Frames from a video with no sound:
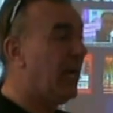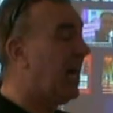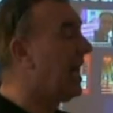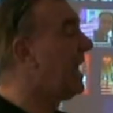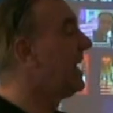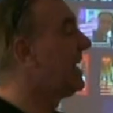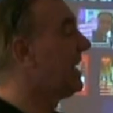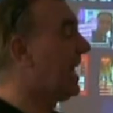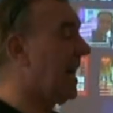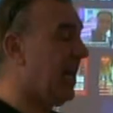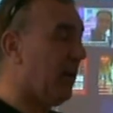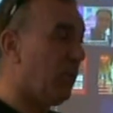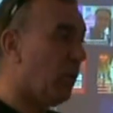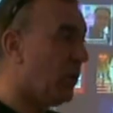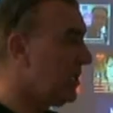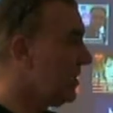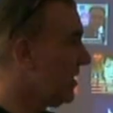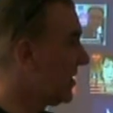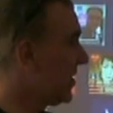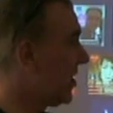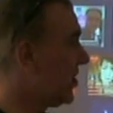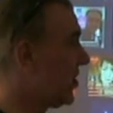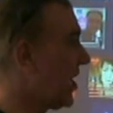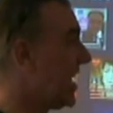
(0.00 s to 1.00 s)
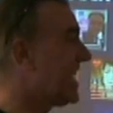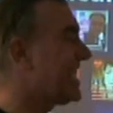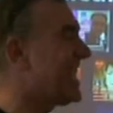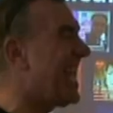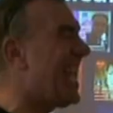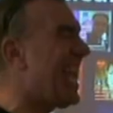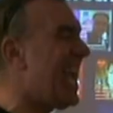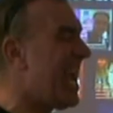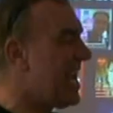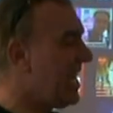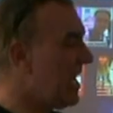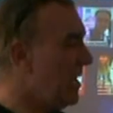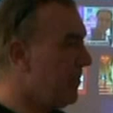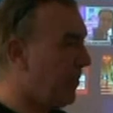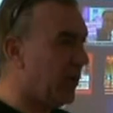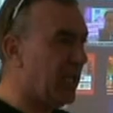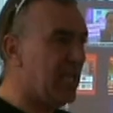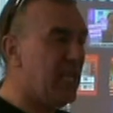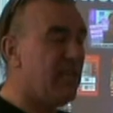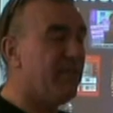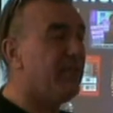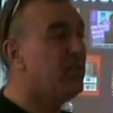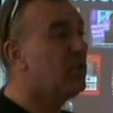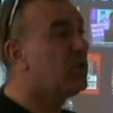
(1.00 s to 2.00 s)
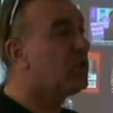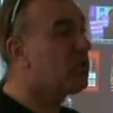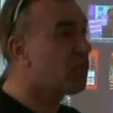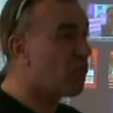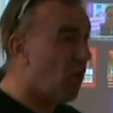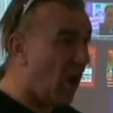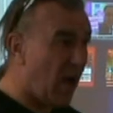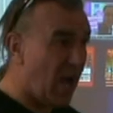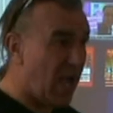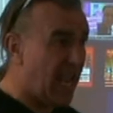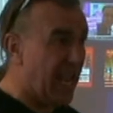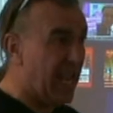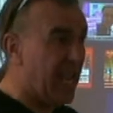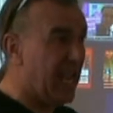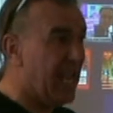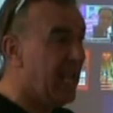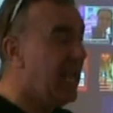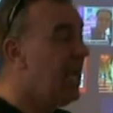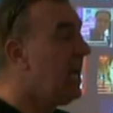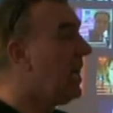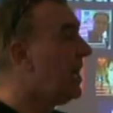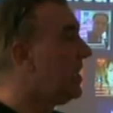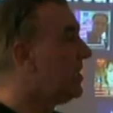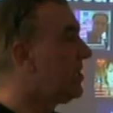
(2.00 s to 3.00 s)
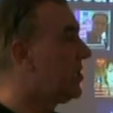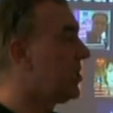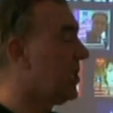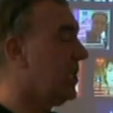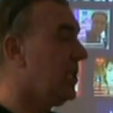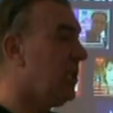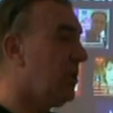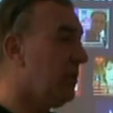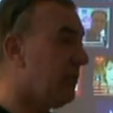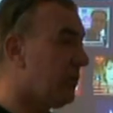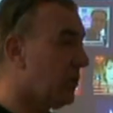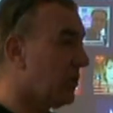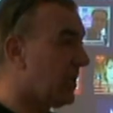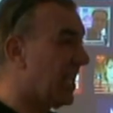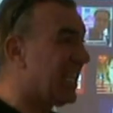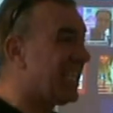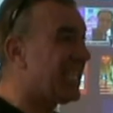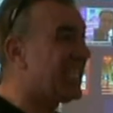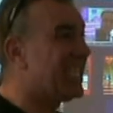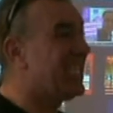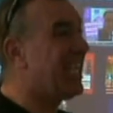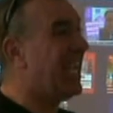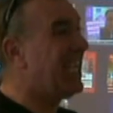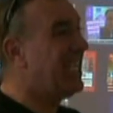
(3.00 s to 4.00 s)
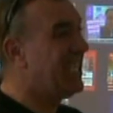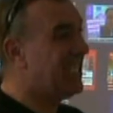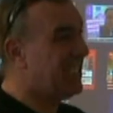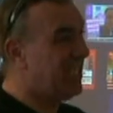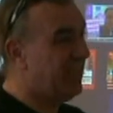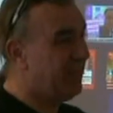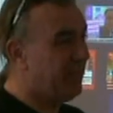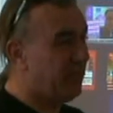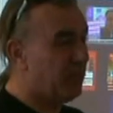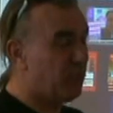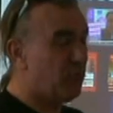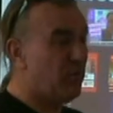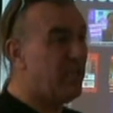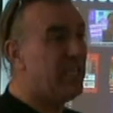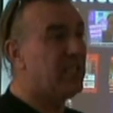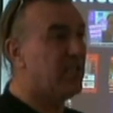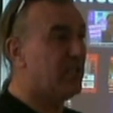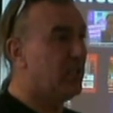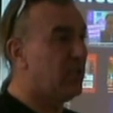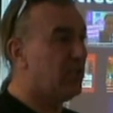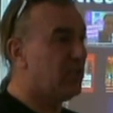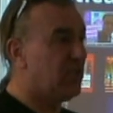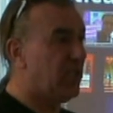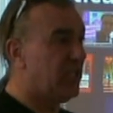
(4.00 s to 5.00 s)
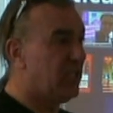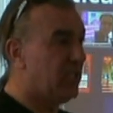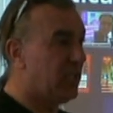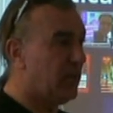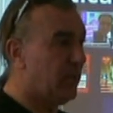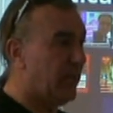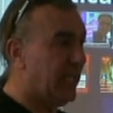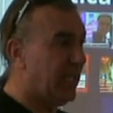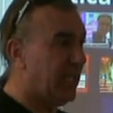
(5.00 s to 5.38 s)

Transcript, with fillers: And I wouldn't suggest anybody even try it until you've done extensive research into